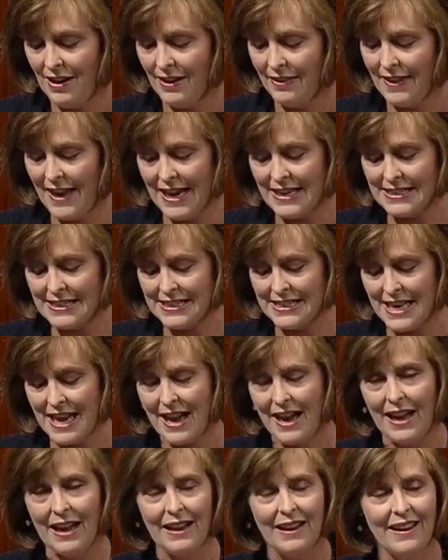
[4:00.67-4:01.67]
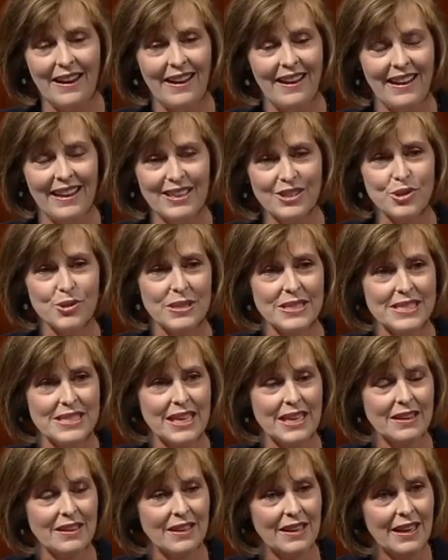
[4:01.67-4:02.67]
They say,
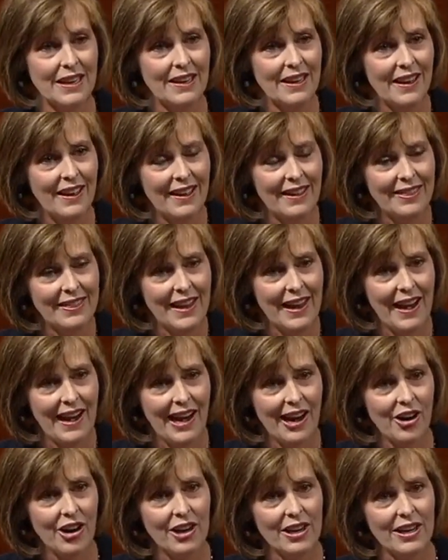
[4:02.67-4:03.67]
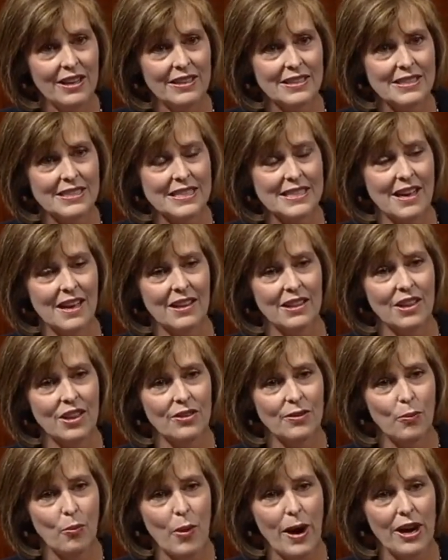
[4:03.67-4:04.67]
interestingly, the areas
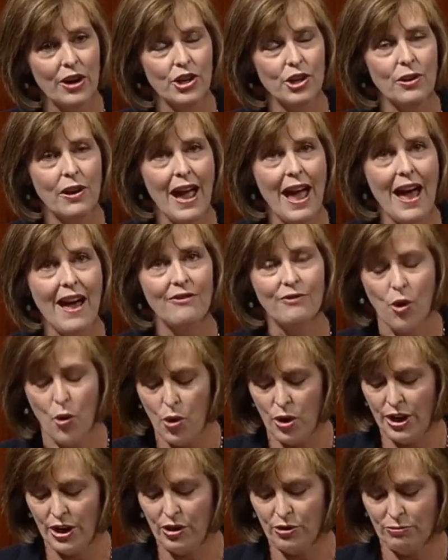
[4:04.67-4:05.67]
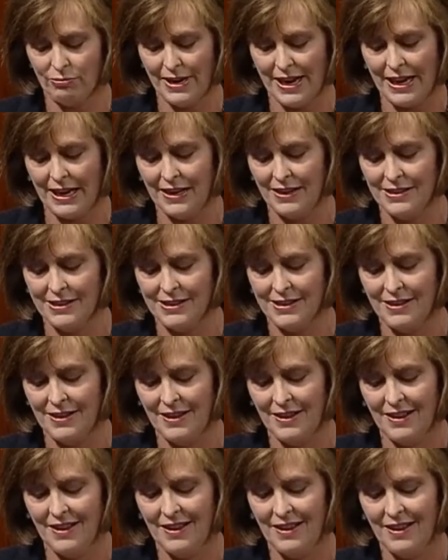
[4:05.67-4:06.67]
where you have oil rigs,
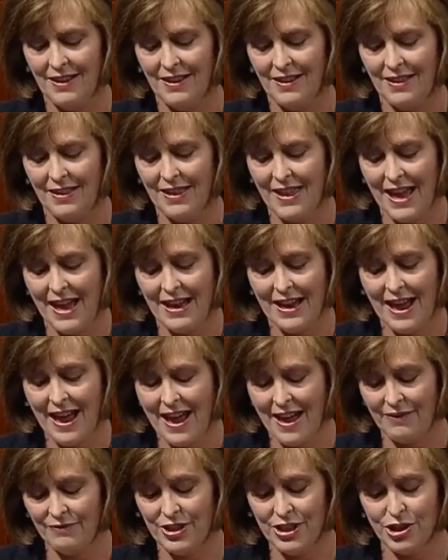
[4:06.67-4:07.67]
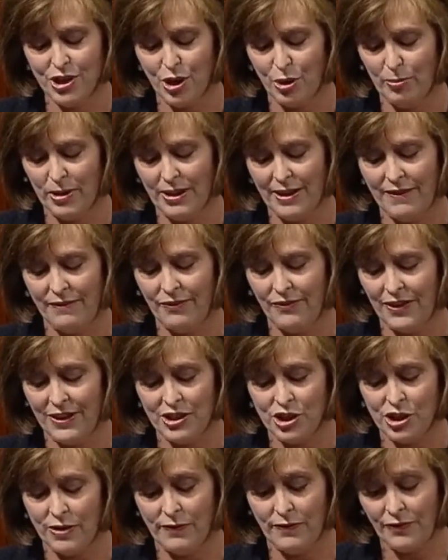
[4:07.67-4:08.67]
they have determined that
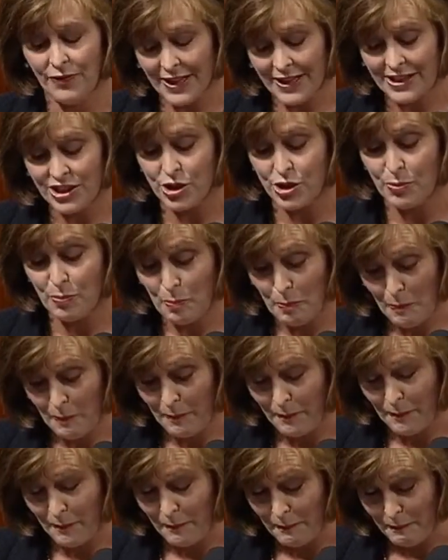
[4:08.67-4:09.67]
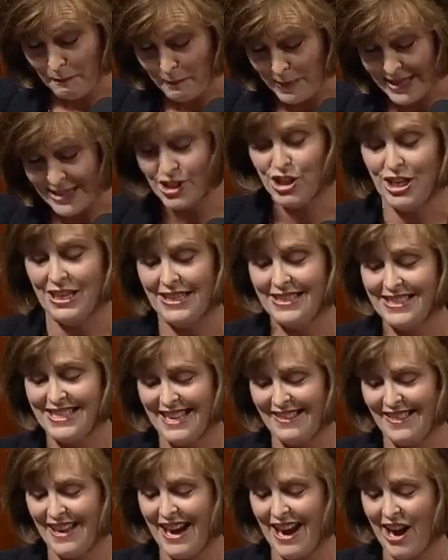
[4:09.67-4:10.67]
fish species
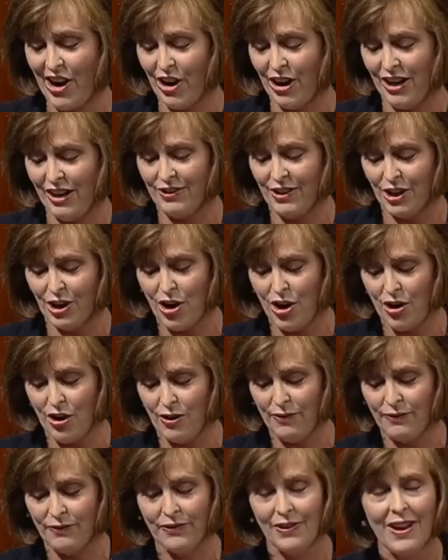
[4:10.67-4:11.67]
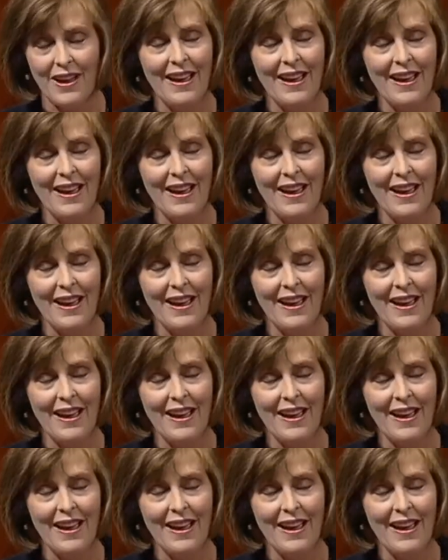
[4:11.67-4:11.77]
in the area of the Gulf